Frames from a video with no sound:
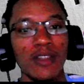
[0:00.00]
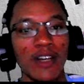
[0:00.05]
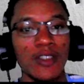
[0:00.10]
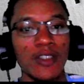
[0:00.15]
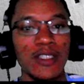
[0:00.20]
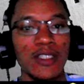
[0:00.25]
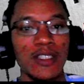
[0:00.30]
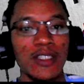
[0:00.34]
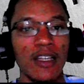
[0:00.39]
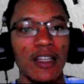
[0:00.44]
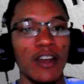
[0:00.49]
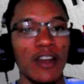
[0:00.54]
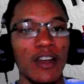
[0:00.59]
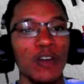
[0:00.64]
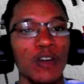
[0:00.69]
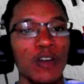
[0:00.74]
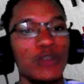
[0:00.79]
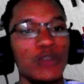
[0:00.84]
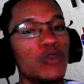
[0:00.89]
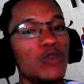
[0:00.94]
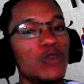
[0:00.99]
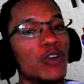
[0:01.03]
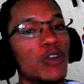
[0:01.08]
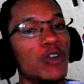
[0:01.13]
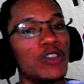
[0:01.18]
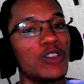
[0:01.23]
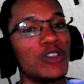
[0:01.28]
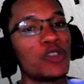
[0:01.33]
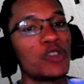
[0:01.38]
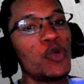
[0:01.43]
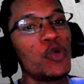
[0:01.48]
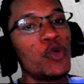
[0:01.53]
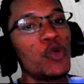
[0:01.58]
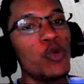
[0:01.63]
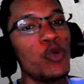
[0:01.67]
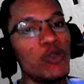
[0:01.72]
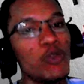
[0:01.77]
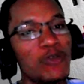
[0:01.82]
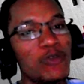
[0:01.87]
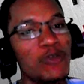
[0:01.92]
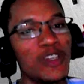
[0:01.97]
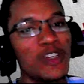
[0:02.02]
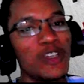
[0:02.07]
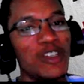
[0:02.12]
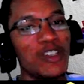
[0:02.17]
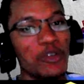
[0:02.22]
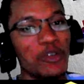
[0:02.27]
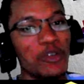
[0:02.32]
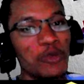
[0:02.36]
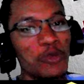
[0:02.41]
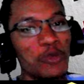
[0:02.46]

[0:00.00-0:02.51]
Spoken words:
for sticking out throughout this whole video.